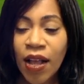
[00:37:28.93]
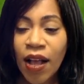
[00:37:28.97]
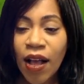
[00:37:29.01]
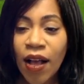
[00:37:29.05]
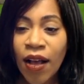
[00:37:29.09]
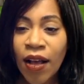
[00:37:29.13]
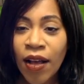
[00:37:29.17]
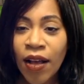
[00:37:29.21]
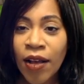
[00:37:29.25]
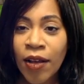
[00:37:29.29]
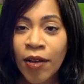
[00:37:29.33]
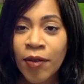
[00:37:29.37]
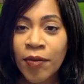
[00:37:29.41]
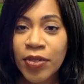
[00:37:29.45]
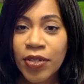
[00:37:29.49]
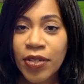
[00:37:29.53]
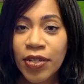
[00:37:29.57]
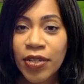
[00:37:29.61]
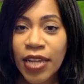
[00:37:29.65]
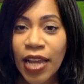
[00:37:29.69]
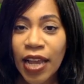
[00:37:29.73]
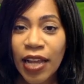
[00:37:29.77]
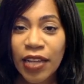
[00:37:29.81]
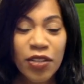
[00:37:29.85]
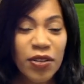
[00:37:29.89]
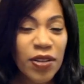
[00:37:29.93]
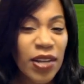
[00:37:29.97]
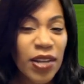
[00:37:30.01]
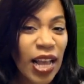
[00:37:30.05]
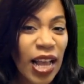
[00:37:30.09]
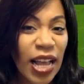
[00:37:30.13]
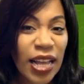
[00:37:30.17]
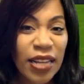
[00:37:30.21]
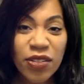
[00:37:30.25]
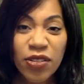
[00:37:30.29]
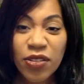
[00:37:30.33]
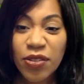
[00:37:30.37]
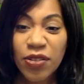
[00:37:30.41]
So yeah, you
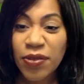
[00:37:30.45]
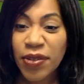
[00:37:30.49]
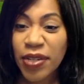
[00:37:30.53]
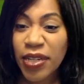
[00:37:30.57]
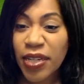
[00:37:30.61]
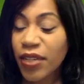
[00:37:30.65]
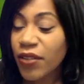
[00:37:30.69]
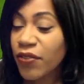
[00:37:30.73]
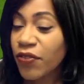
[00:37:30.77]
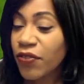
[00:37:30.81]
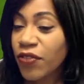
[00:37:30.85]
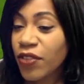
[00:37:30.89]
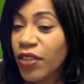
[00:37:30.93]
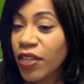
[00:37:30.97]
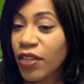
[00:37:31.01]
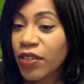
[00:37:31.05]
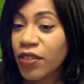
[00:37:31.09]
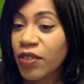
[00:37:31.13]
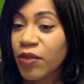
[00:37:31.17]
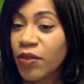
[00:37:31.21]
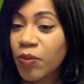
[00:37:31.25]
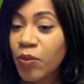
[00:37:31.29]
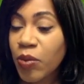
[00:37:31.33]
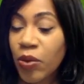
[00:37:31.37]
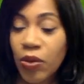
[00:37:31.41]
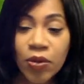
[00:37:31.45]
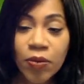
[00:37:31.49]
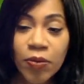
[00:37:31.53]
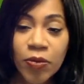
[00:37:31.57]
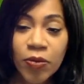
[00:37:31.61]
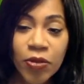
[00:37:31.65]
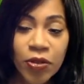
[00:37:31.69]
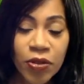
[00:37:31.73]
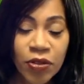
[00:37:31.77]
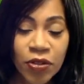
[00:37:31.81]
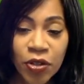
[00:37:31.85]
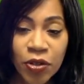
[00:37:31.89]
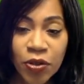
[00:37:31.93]
can do it. If that doesn't bother
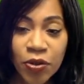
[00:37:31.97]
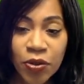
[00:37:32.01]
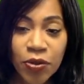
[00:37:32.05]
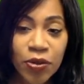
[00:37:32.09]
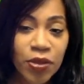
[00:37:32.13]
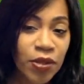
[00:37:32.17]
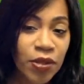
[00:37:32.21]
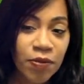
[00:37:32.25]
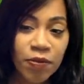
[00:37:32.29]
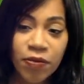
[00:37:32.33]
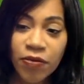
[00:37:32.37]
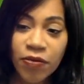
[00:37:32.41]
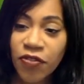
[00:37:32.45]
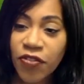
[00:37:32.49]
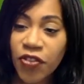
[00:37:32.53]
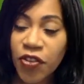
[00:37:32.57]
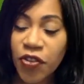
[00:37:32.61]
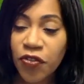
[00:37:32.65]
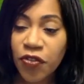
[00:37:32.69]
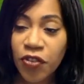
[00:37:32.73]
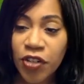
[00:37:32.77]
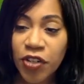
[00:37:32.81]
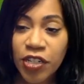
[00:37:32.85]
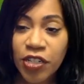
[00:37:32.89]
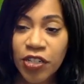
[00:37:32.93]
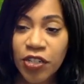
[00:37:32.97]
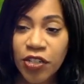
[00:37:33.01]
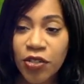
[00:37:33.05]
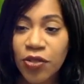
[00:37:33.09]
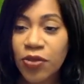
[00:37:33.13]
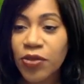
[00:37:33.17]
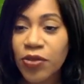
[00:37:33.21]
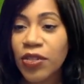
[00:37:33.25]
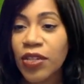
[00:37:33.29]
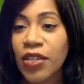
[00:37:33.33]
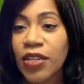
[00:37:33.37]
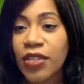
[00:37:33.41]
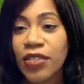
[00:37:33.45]
you, then feel free to
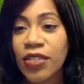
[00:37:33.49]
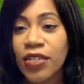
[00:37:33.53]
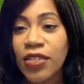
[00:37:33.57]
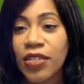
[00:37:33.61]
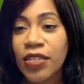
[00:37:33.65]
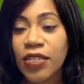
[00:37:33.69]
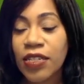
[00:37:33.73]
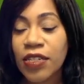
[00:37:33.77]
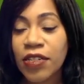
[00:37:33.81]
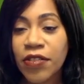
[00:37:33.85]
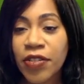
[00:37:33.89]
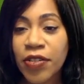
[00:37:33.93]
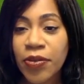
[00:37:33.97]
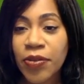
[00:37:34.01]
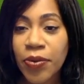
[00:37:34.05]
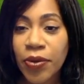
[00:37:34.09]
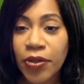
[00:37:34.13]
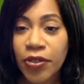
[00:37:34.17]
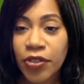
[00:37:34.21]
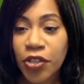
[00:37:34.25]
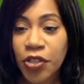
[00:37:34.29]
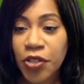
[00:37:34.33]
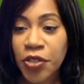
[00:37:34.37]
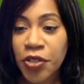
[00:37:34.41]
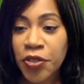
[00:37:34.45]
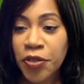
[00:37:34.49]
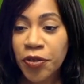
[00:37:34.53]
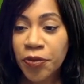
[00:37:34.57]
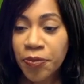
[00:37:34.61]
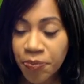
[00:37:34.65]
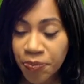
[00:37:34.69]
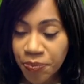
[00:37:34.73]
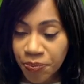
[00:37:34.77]
use it as an exterior one too.